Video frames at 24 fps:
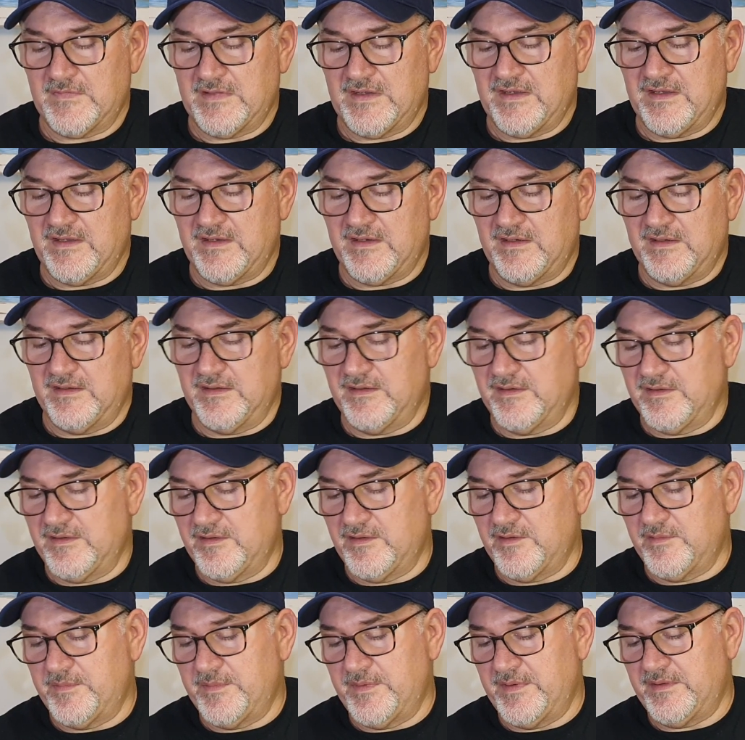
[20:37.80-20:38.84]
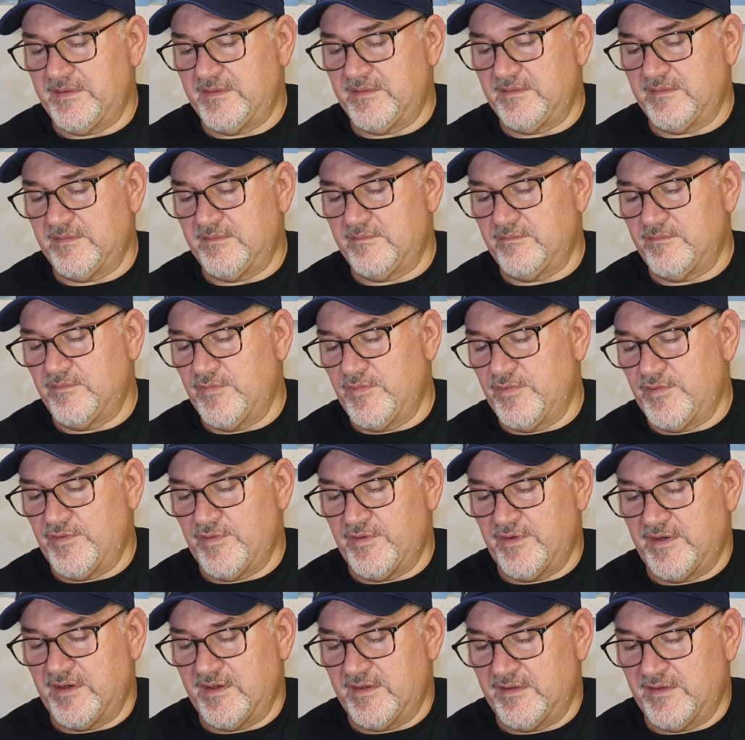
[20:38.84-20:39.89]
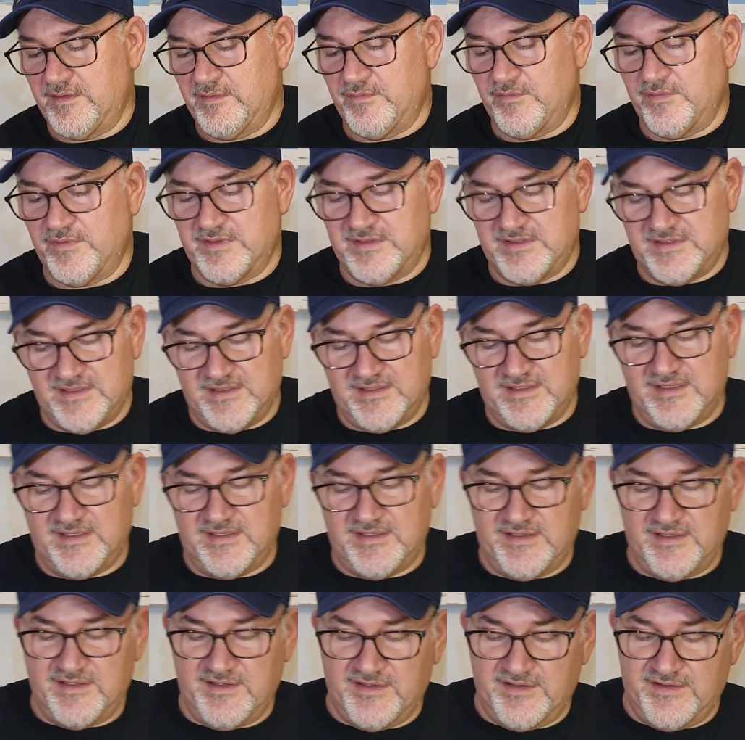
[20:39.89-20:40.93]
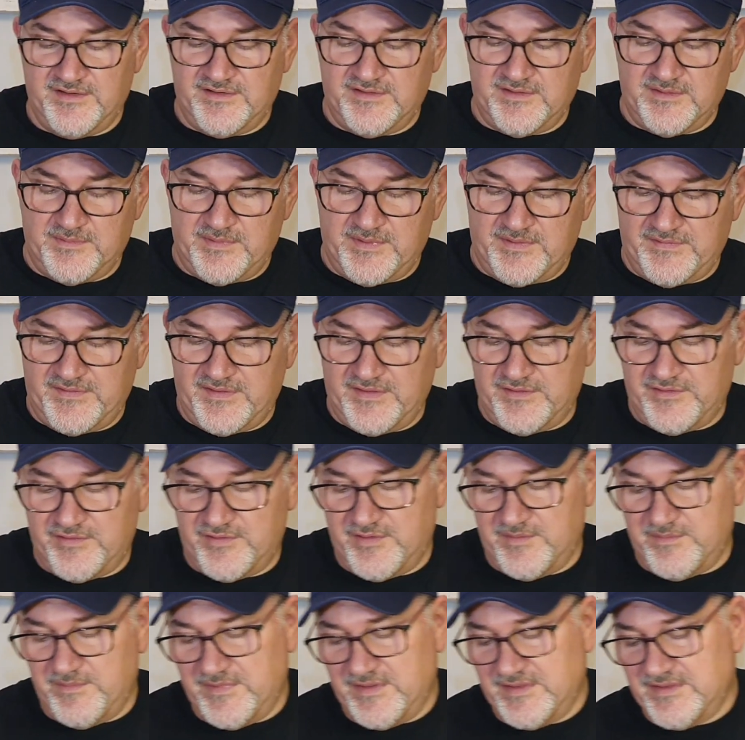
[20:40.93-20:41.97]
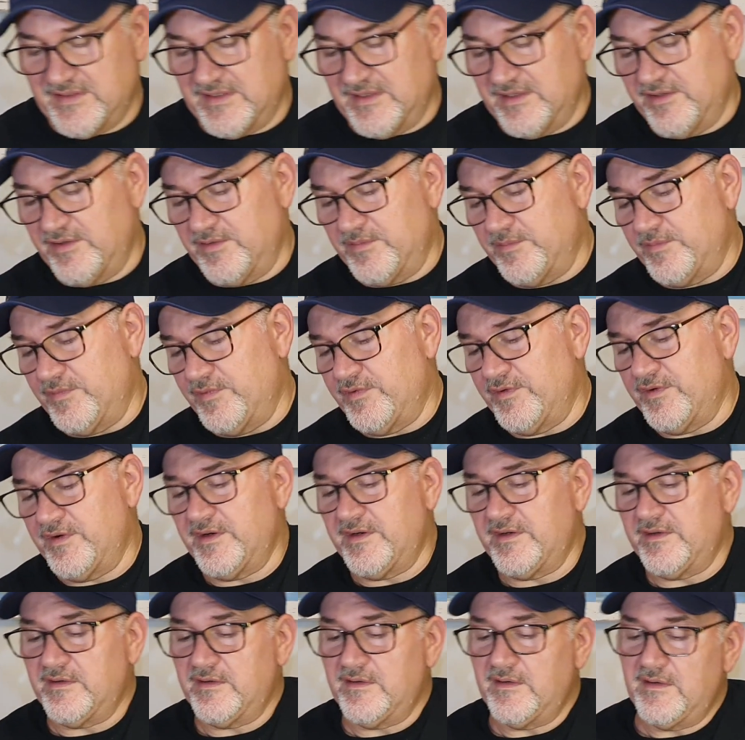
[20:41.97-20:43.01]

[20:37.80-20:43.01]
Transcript: Cut a little bit more on the one side than the other, so I'm going to have to trim this a little more.